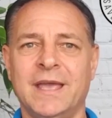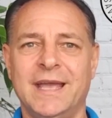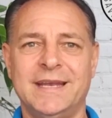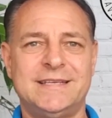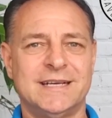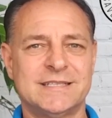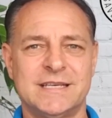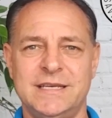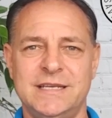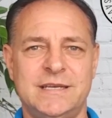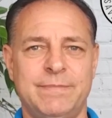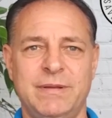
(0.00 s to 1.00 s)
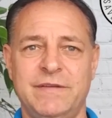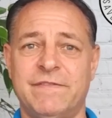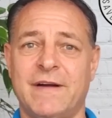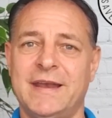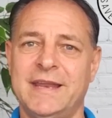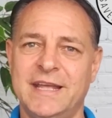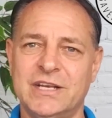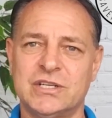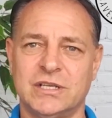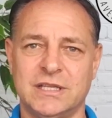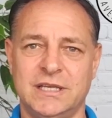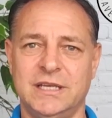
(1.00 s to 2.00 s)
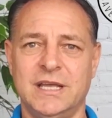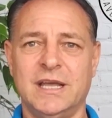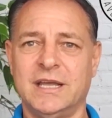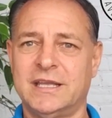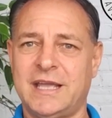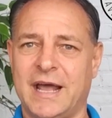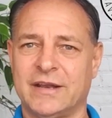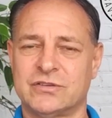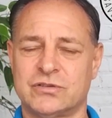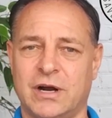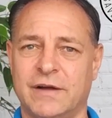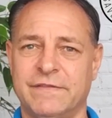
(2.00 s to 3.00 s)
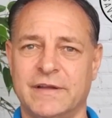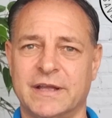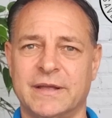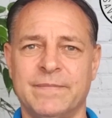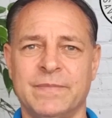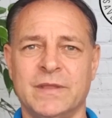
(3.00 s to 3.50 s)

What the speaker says: it doesn't need to be financially catastrophic.